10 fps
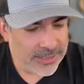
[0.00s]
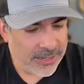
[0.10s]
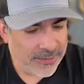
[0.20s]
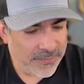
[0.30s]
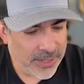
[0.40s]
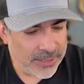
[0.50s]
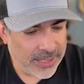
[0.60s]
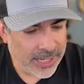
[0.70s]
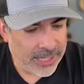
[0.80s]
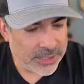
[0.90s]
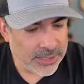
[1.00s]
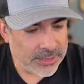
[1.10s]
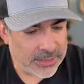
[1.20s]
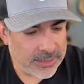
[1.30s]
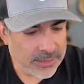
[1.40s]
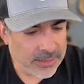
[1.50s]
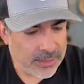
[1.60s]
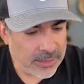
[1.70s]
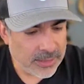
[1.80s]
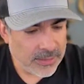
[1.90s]
that I find agents
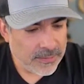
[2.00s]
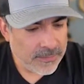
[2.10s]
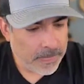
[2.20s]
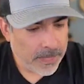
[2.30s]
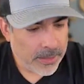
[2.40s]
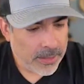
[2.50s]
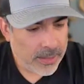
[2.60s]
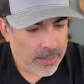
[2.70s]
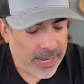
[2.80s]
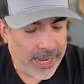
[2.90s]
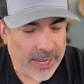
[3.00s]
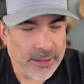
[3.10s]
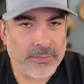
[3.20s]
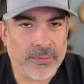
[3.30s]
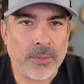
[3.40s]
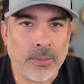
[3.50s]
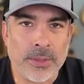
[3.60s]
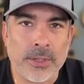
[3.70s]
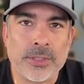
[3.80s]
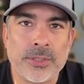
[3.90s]
have when
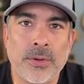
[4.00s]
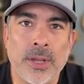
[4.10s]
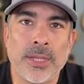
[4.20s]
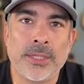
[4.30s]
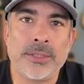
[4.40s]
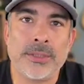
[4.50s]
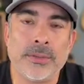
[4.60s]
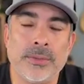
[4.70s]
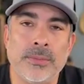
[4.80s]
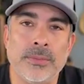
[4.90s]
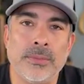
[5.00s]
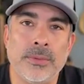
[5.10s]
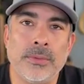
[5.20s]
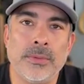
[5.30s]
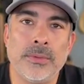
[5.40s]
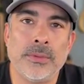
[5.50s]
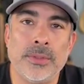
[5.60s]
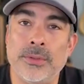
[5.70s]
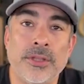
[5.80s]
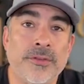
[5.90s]
they're trying to
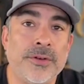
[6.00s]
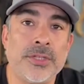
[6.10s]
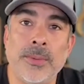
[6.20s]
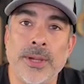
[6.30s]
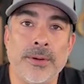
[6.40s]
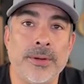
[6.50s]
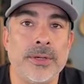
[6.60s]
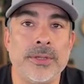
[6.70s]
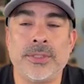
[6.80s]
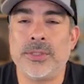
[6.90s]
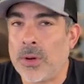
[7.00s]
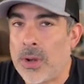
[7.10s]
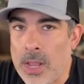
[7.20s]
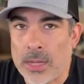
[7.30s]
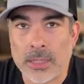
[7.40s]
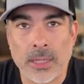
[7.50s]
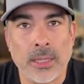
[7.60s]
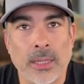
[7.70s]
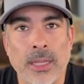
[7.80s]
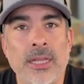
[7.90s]
do either for sale by owners, door
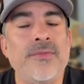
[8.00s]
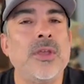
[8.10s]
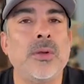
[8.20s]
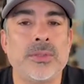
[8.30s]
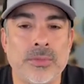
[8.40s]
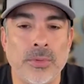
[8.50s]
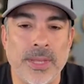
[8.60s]
knocking, any of the old school